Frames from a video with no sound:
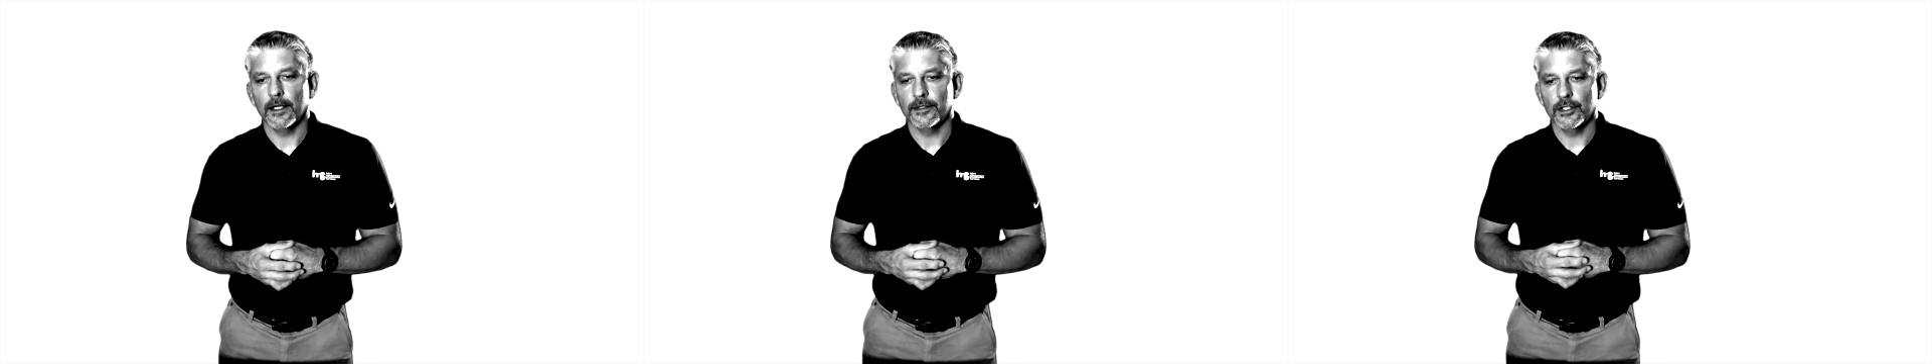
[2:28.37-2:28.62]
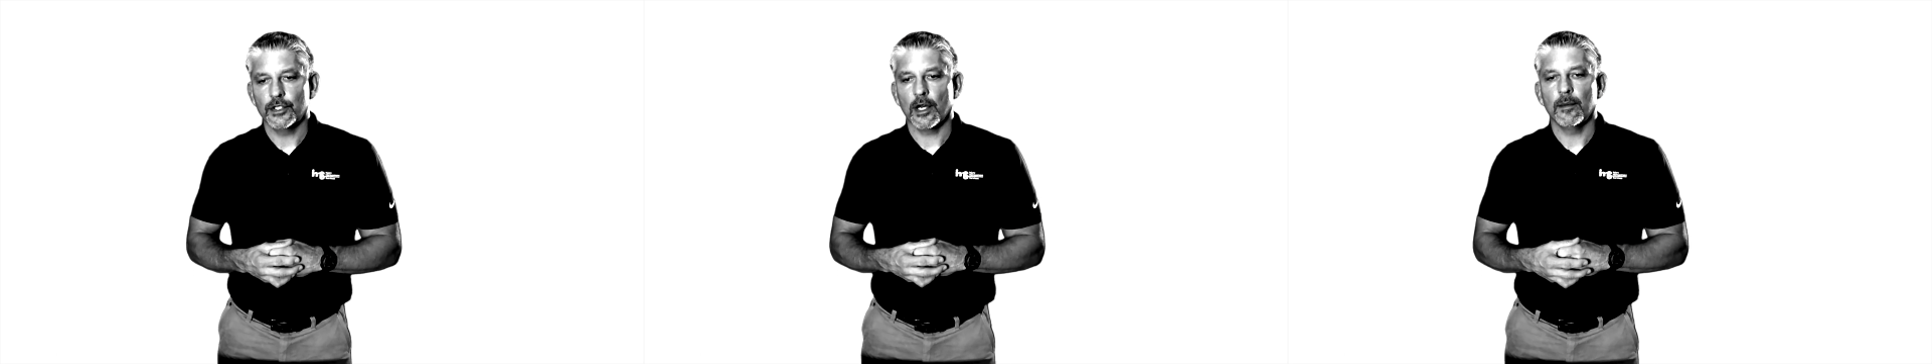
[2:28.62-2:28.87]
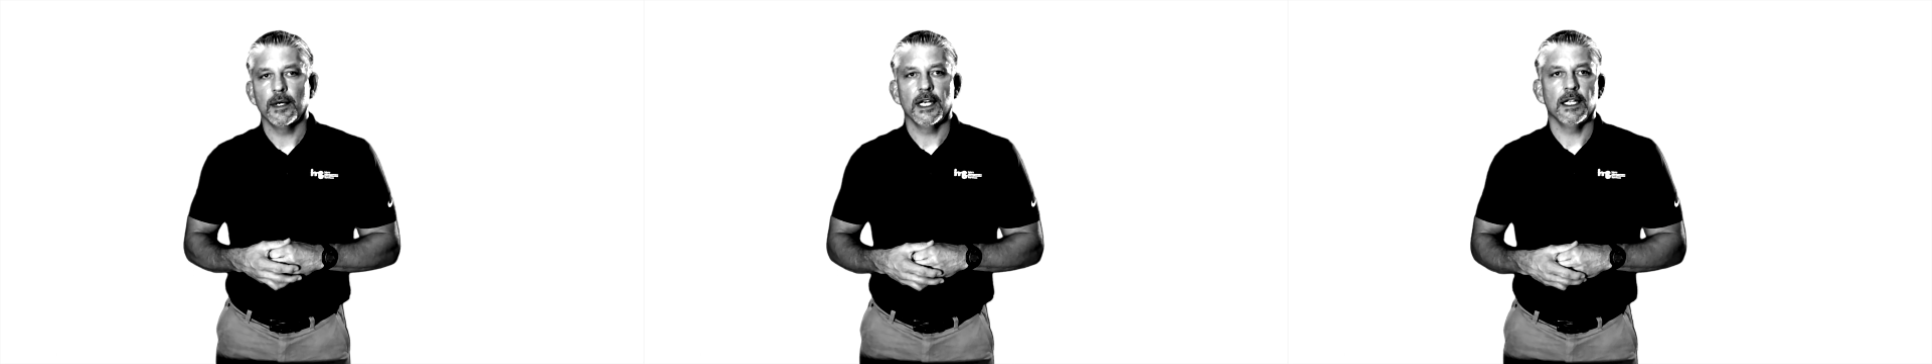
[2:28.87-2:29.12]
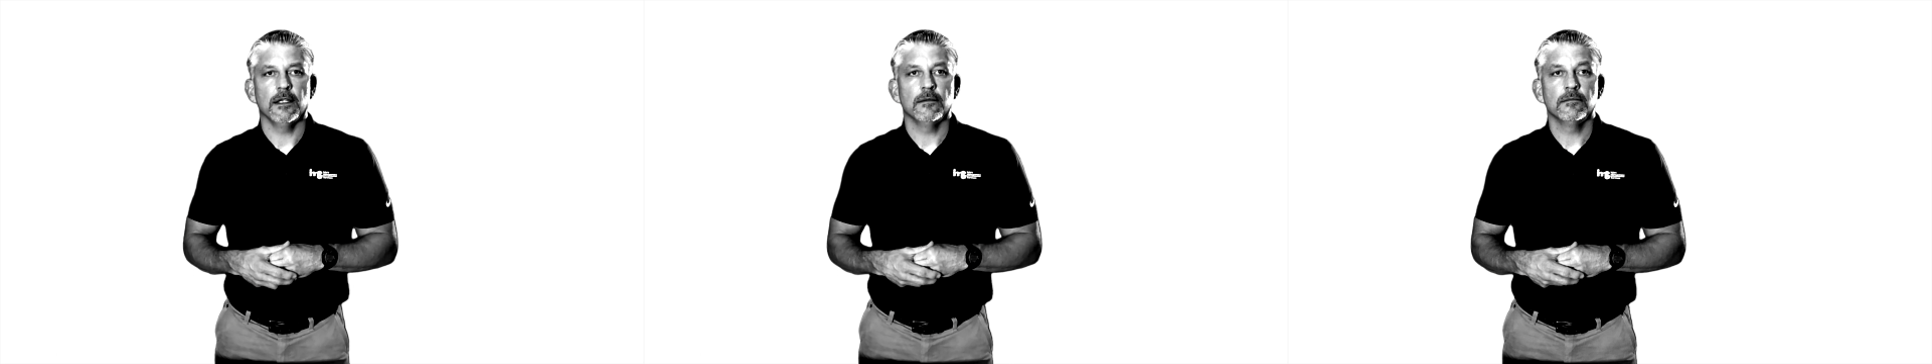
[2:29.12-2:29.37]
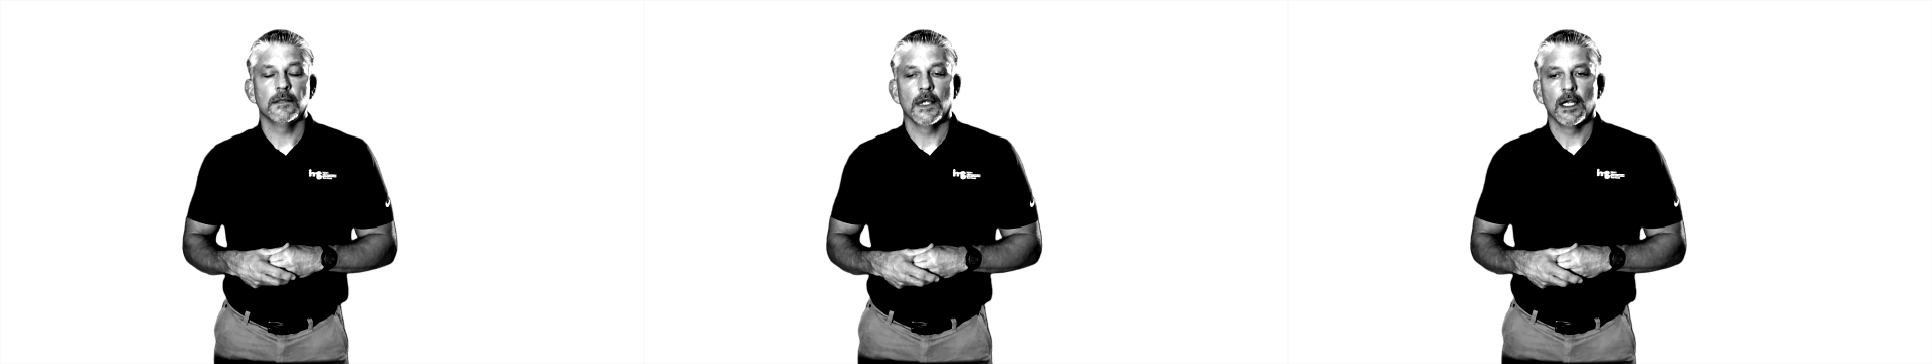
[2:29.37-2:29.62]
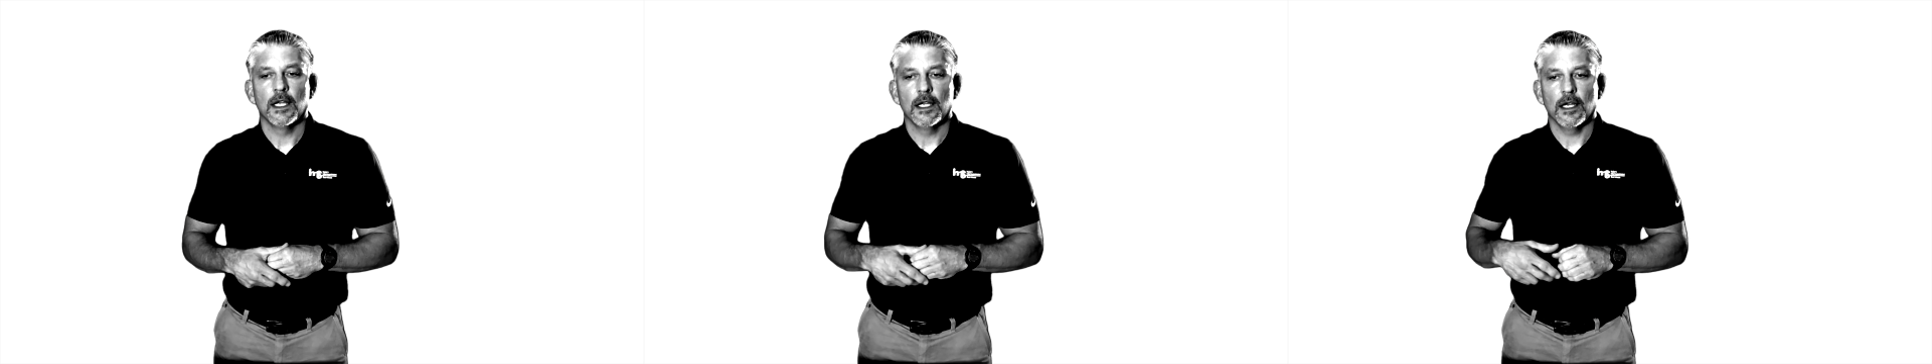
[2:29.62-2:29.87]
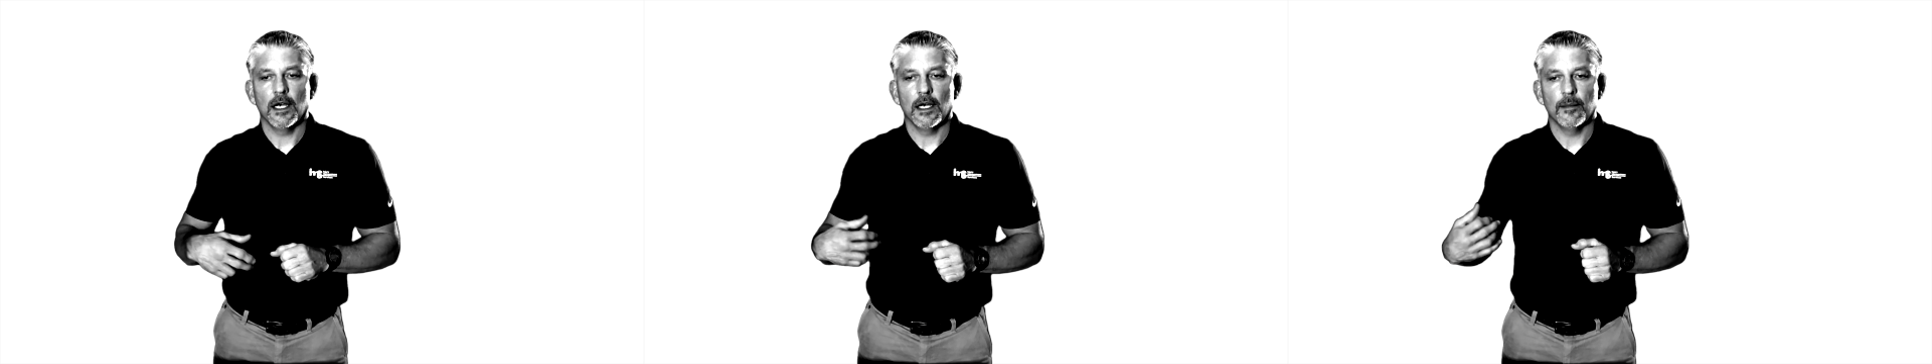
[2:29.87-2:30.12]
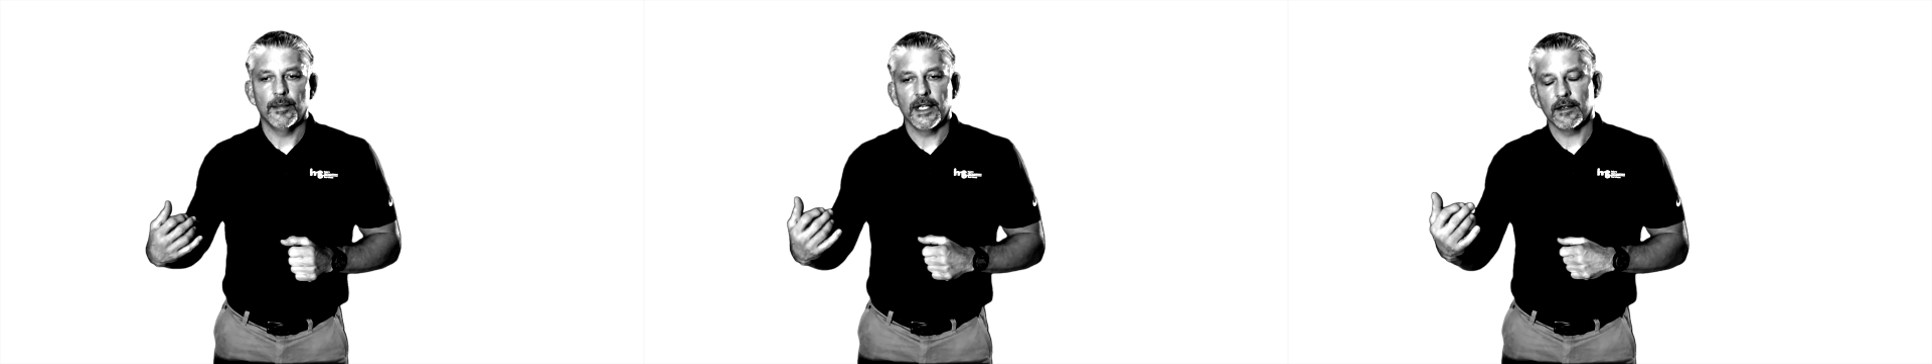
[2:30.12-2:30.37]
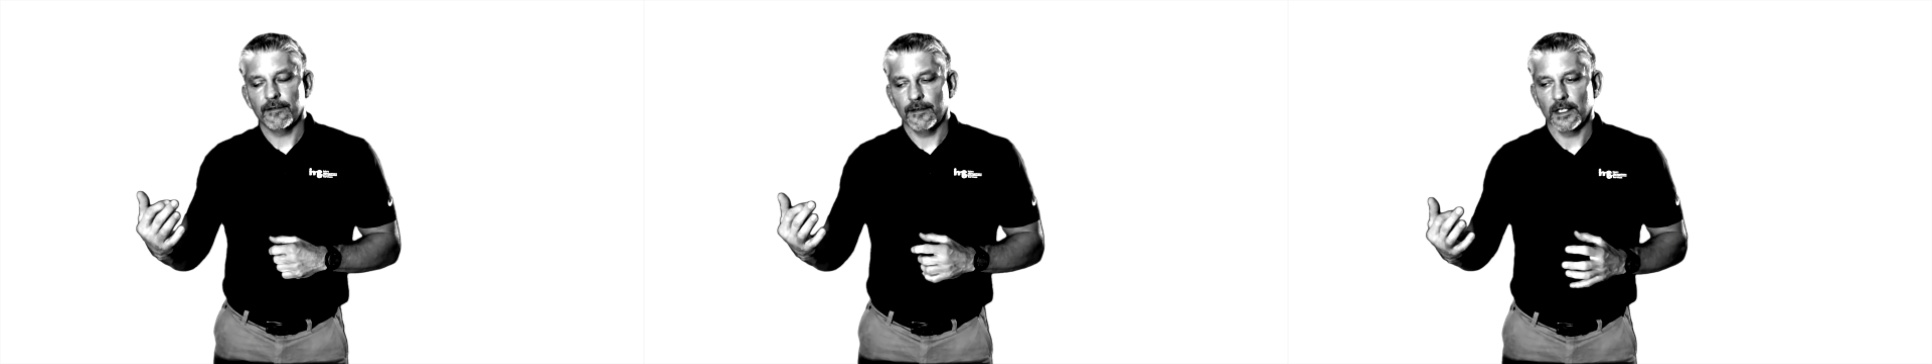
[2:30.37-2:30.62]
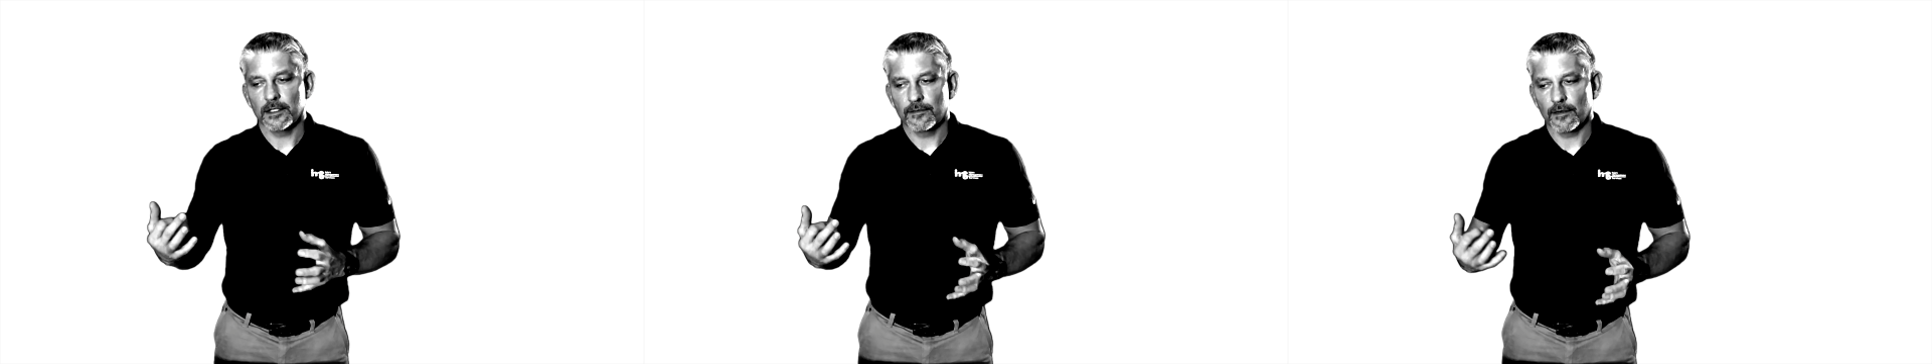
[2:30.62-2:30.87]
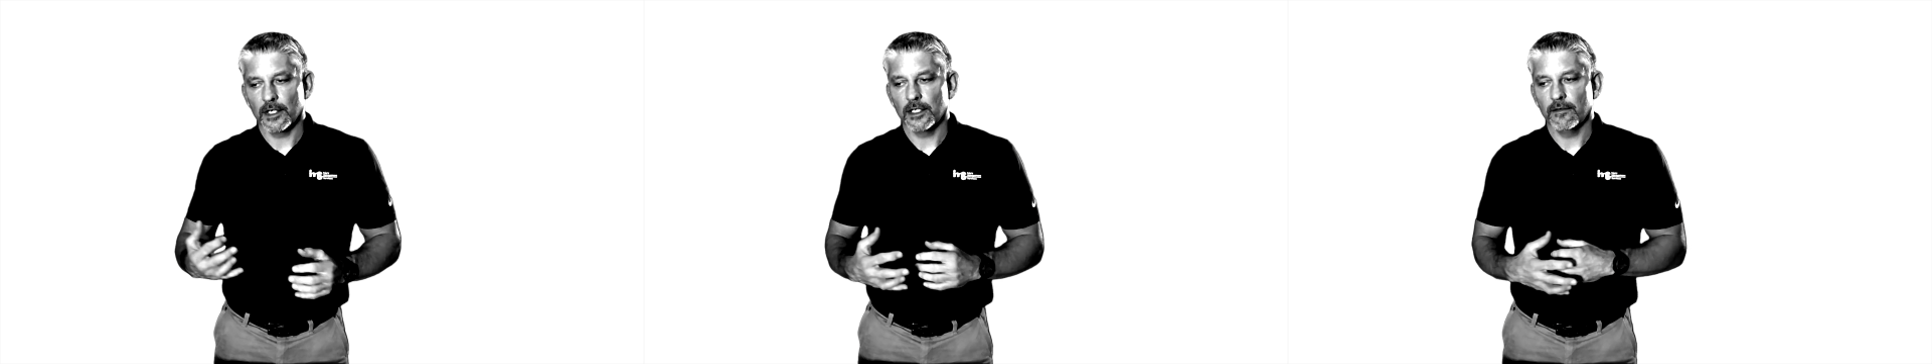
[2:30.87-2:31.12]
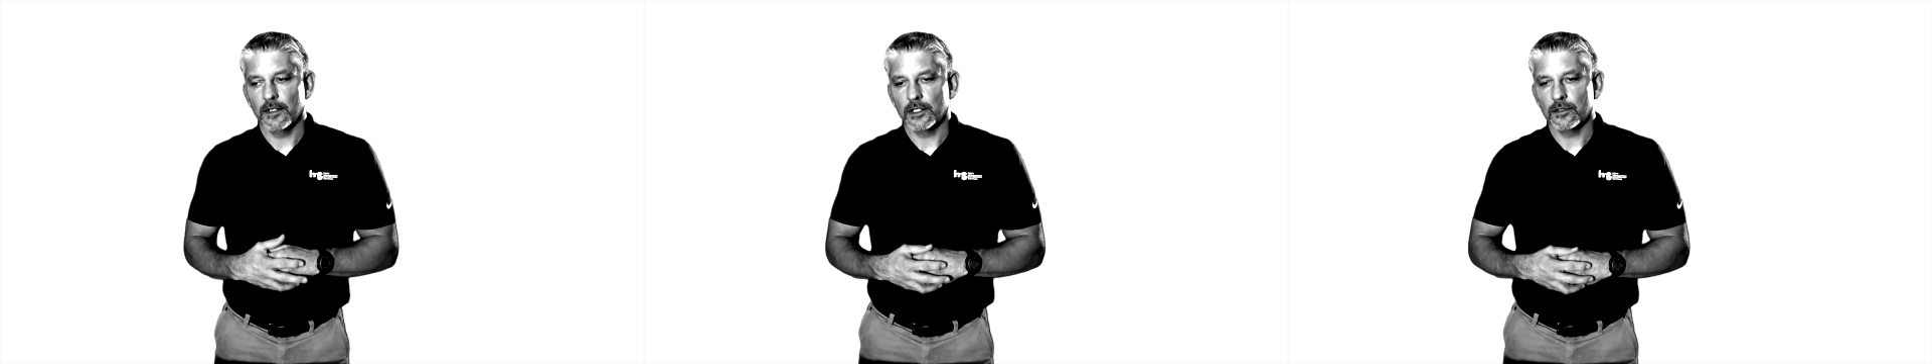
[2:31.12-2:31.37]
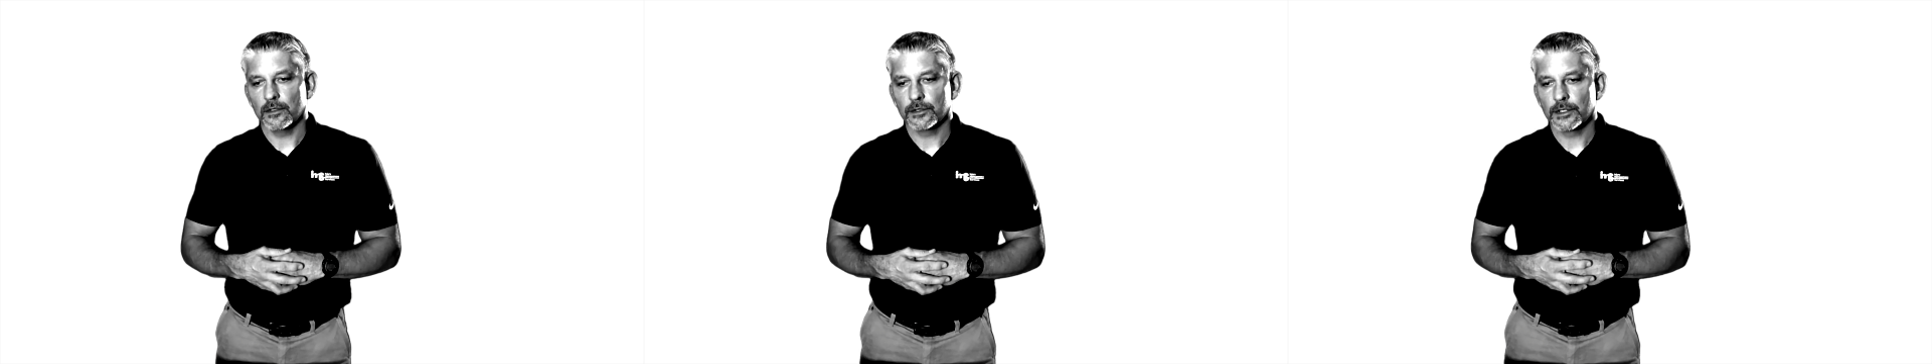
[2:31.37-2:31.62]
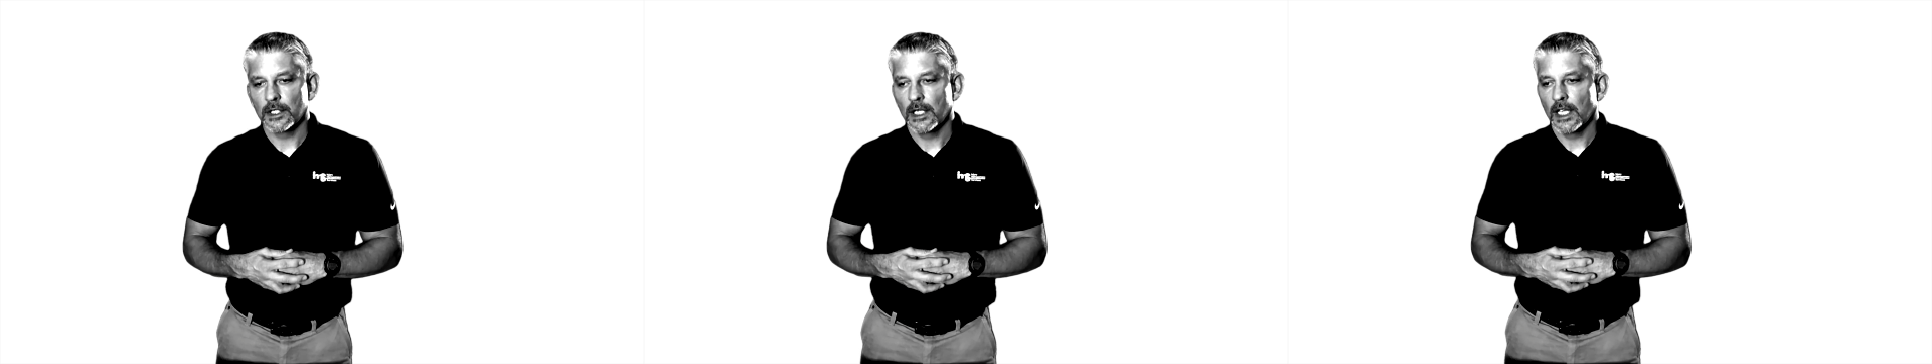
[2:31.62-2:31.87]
determining benefits for individuals.